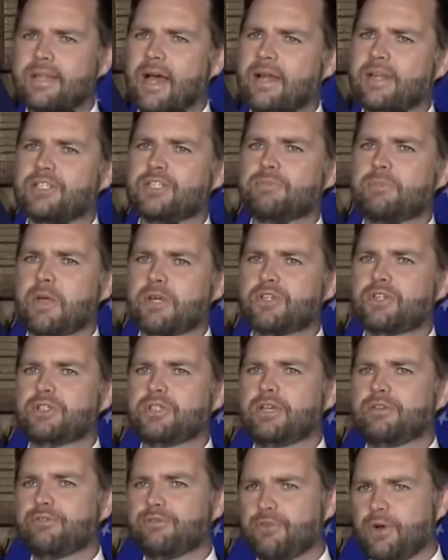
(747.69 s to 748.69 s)
not
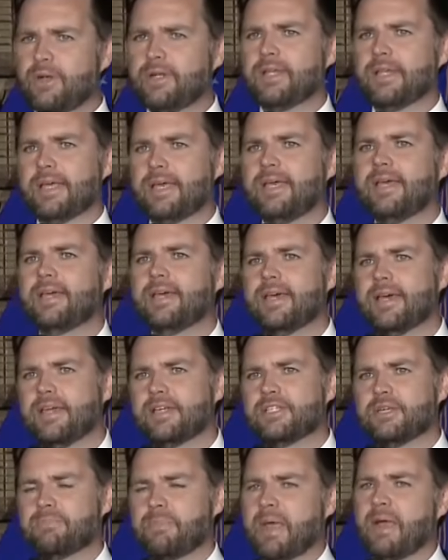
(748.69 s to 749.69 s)
especially friendly
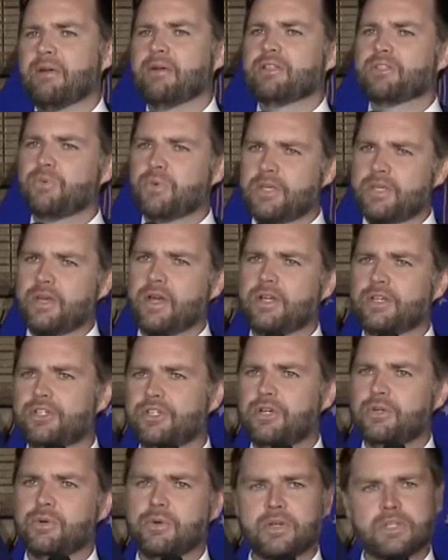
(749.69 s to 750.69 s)
to parents with young
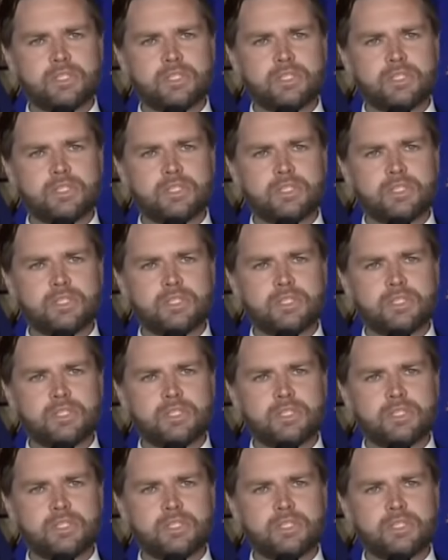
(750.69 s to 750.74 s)
children,